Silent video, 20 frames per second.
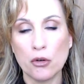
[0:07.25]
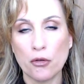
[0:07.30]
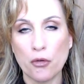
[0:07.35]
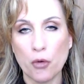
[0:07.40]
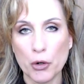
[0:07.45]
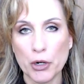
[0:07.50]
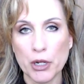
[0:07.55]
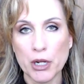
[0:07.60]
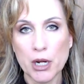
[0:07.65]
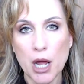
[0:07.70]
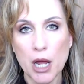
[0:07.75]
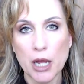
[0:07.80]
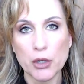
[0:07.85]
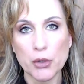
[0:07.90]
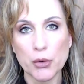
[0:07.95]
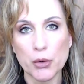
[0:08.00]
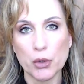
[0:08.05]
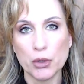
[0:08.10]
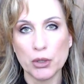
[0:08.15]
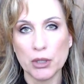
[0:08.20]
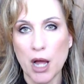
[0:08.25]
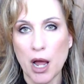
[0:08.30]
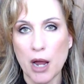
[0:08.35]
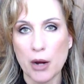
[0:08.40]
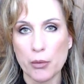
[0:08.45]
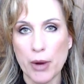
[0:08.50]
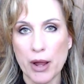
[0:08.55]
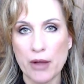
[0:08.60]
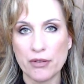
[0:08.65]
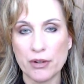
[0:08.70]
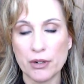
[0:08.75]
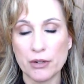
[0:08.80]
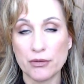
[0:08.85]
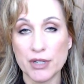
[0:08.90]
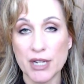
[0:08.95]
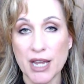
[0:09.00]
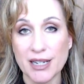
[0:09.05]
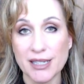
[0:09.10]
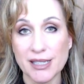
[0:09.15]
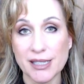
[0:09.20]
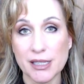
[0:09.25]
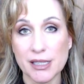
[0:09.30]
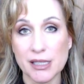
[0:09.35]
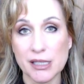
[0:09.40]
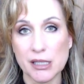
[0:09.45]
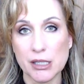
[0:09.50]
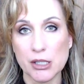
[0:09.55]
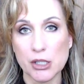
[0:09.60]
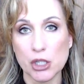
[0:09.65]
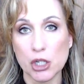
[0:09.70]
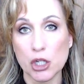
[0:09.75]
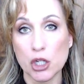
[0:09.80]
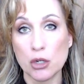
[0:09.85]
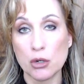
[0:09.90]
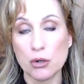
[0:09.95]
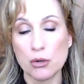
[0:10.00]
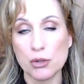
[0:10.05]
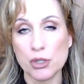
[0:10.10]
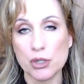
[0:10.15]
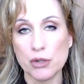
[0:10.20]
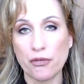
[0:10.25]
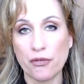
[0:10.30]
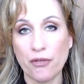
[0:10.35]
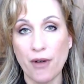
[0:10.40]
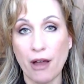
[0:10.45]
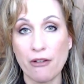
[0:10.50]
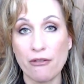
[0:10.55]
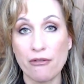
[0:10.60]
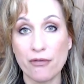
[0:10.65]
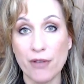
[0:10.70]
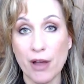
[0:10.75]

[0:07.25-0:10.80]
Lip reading: 49-year-old Guy Reffitt of Texas is accused of five